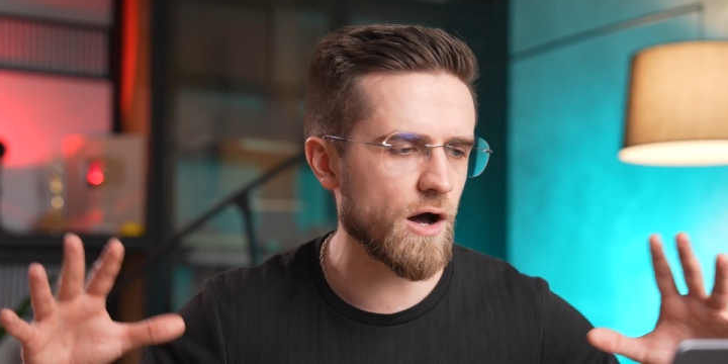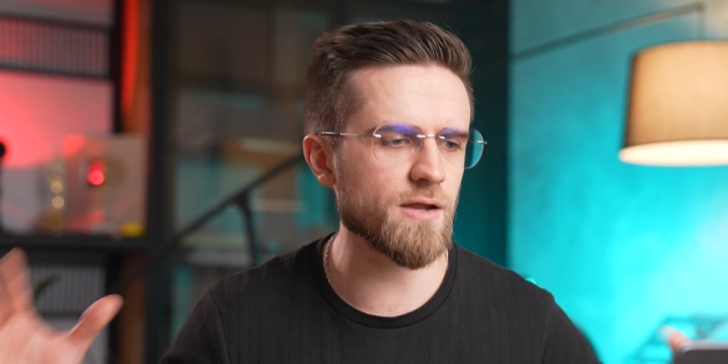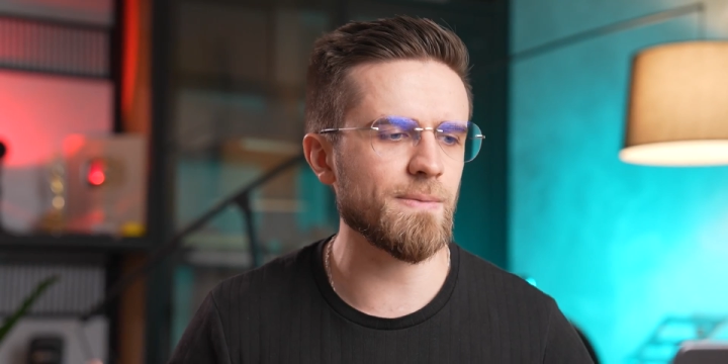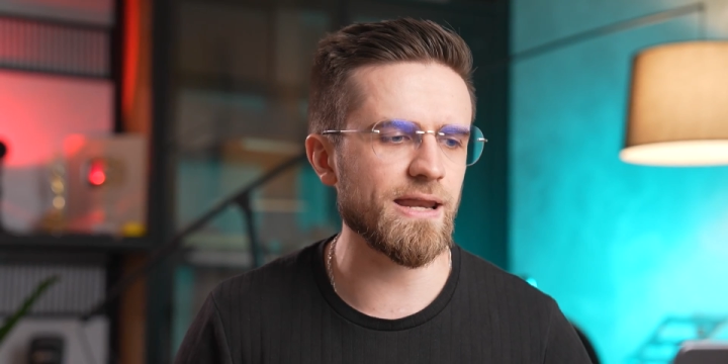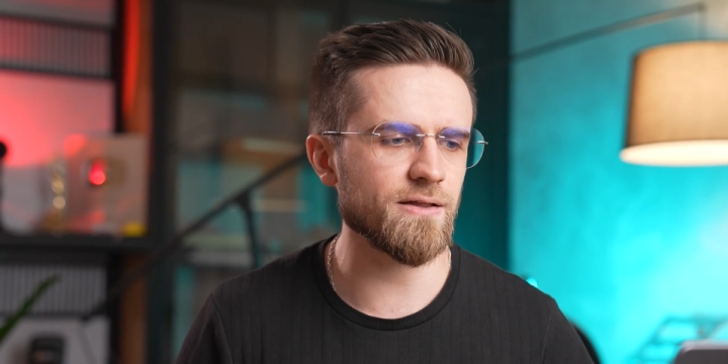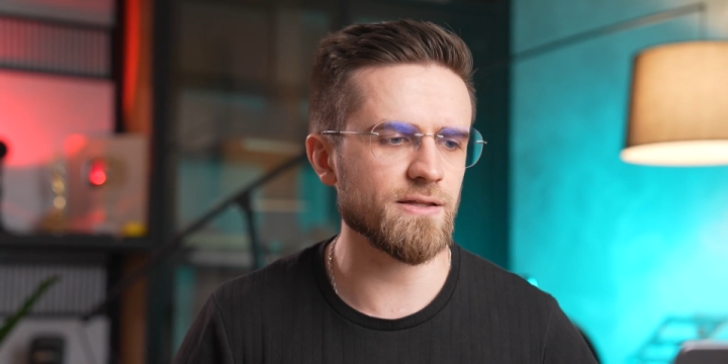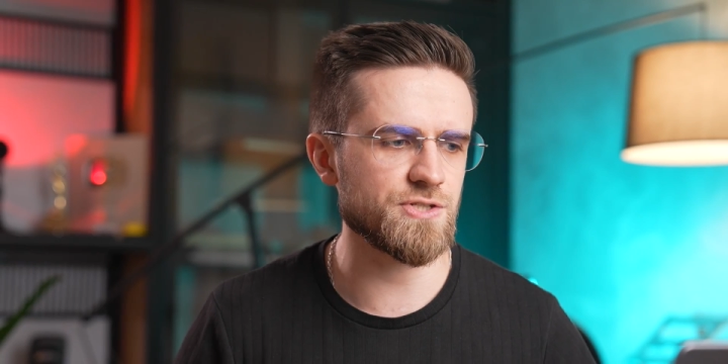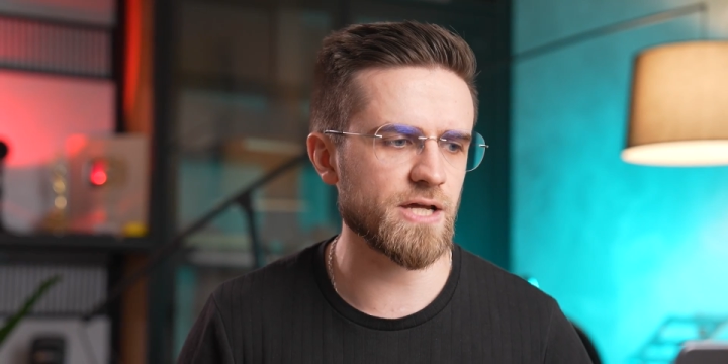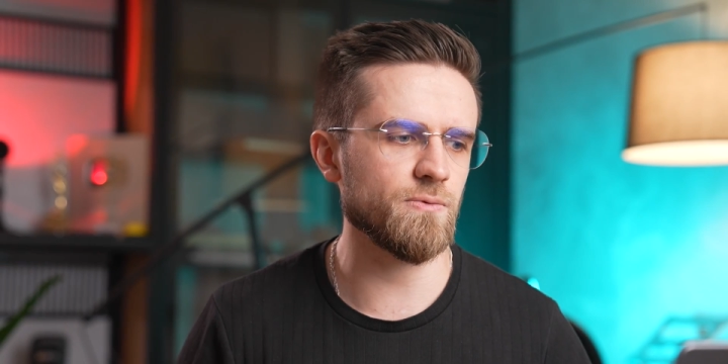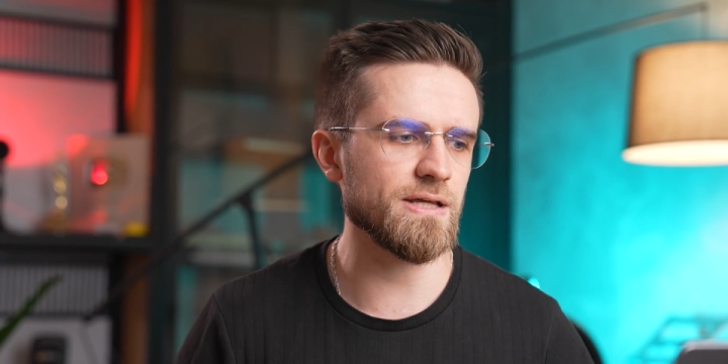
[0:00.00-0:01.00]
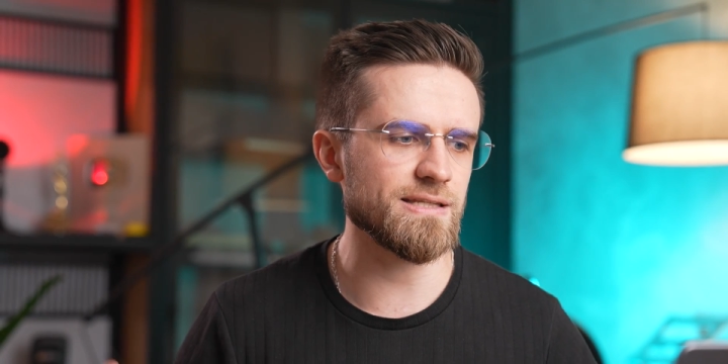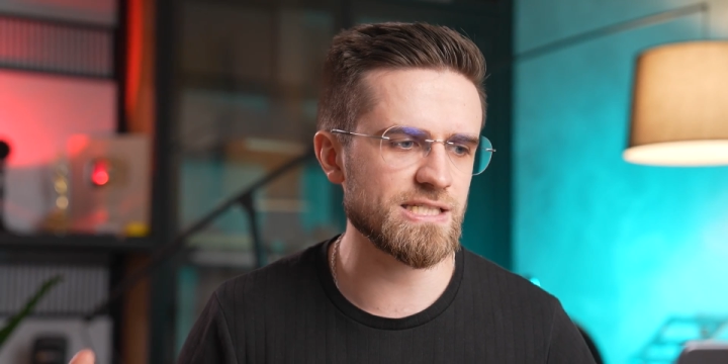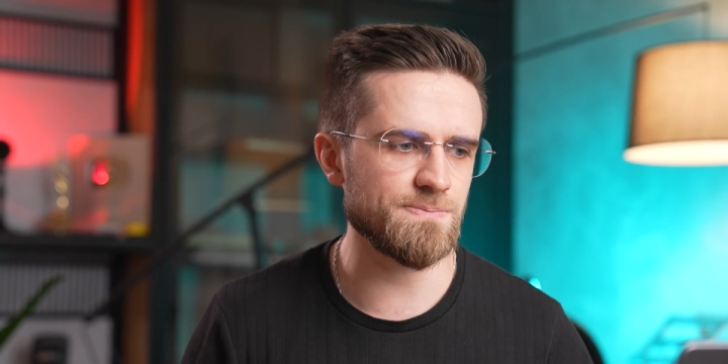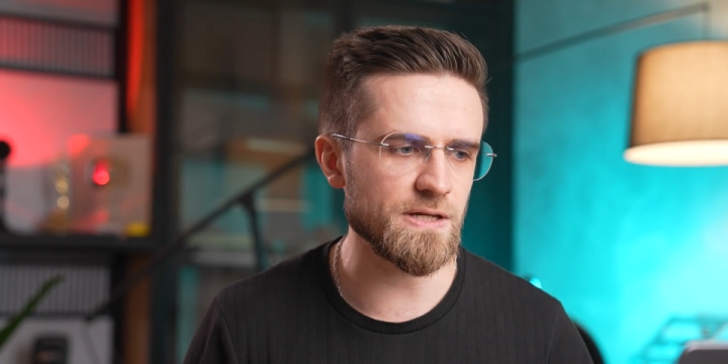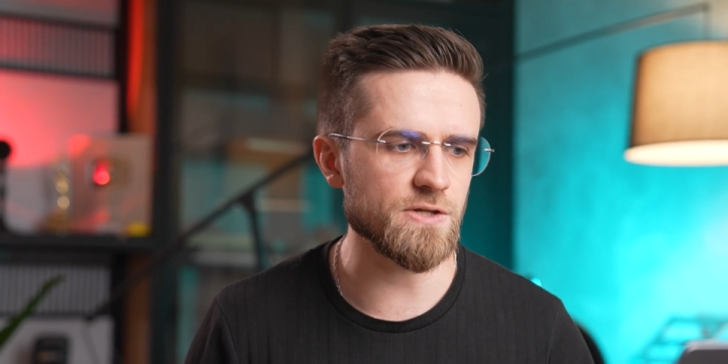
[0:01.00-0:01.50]
automatically generate the
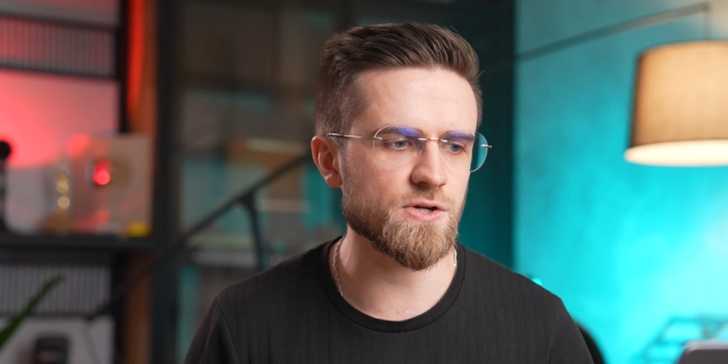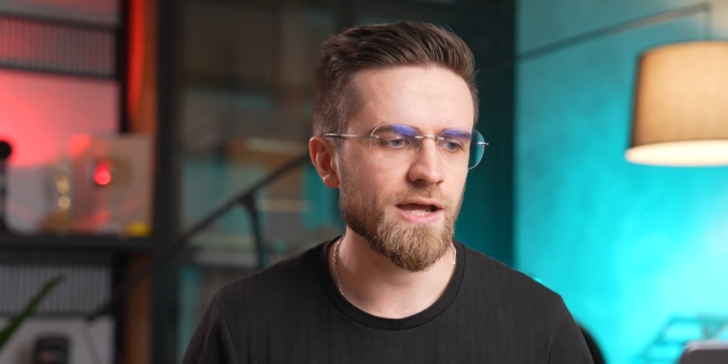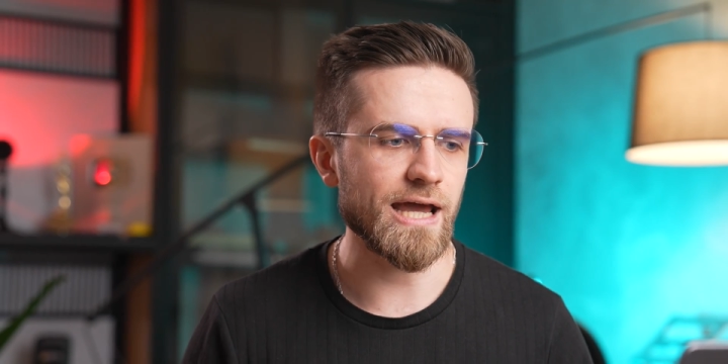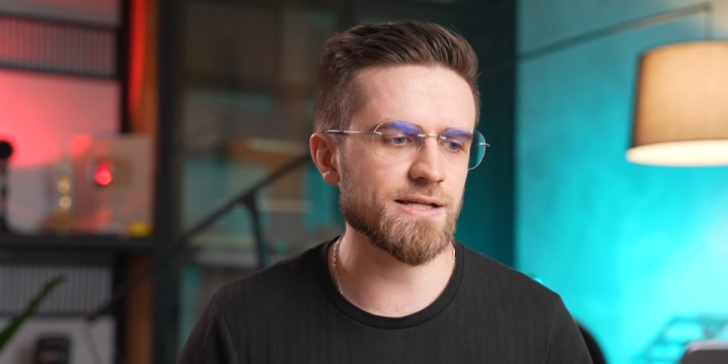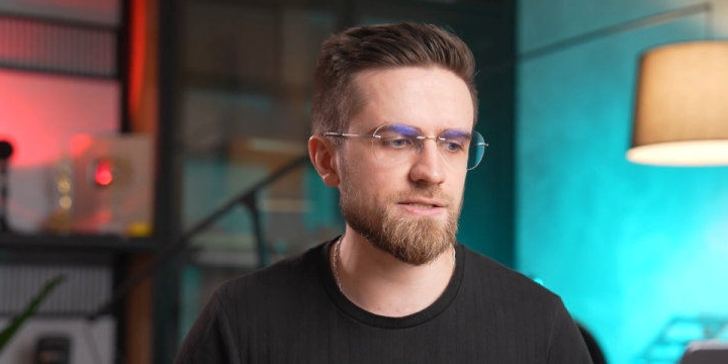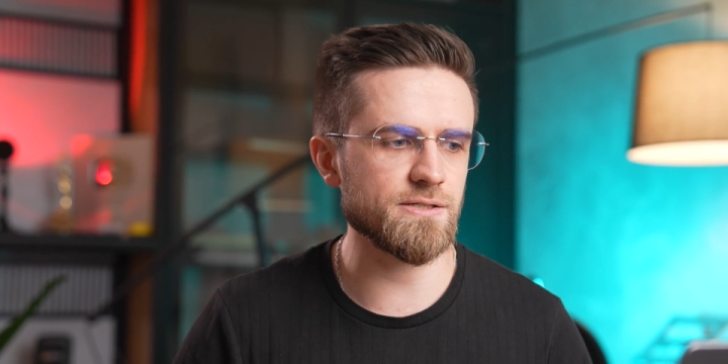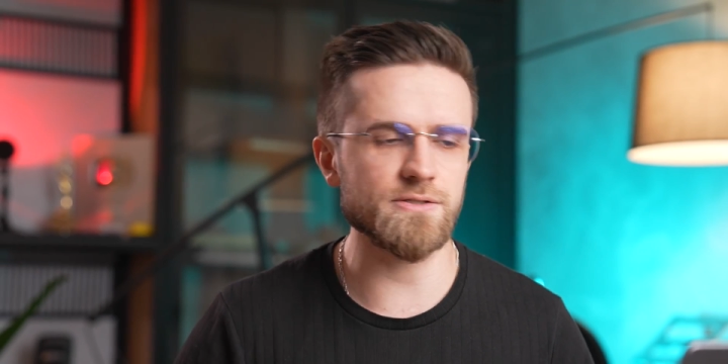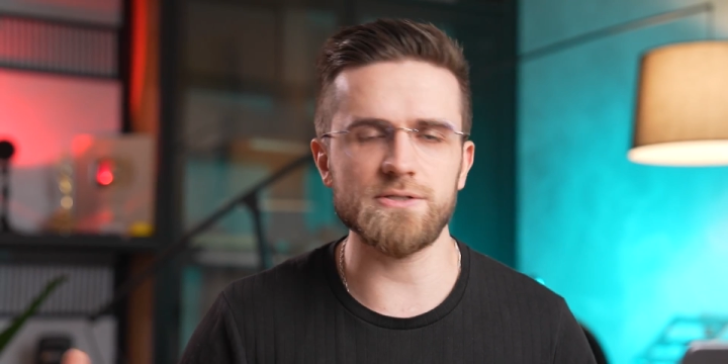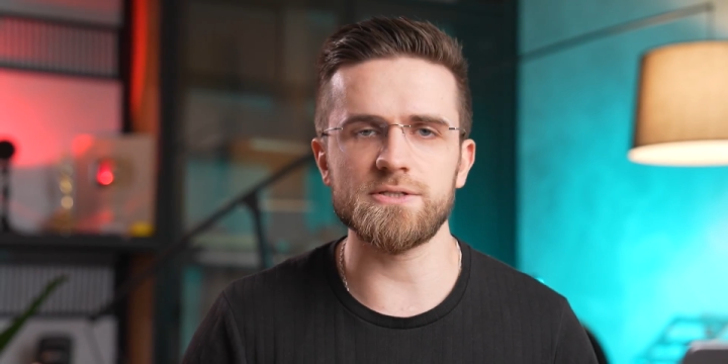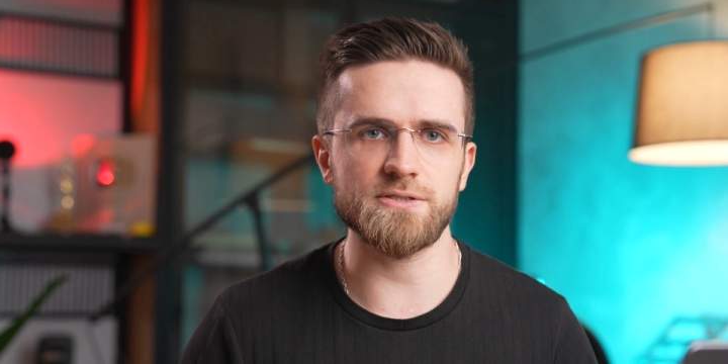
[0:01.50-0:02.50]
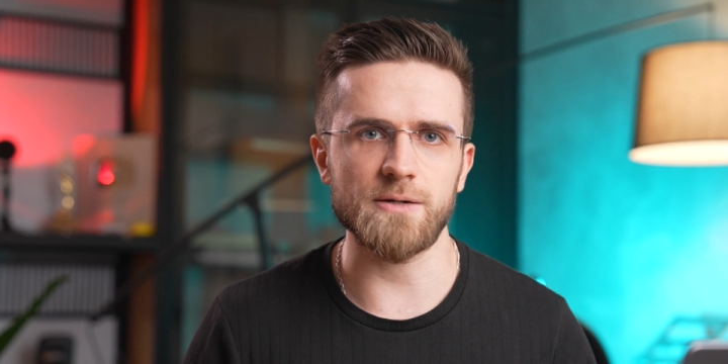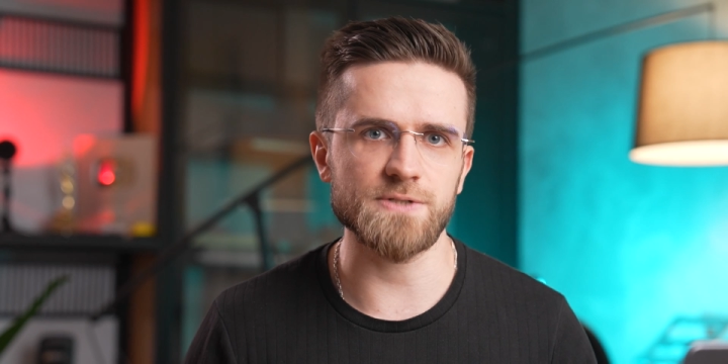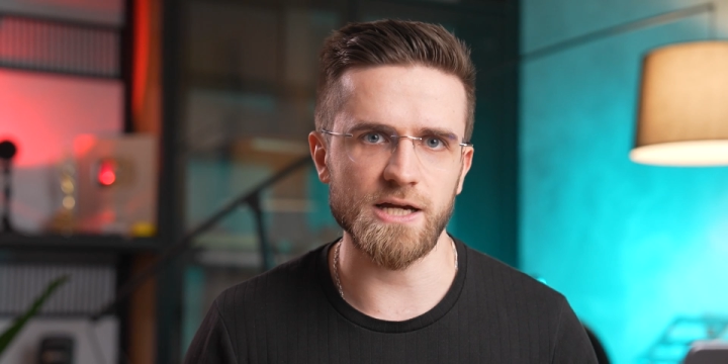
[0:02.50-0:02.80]
speech as soon as you stop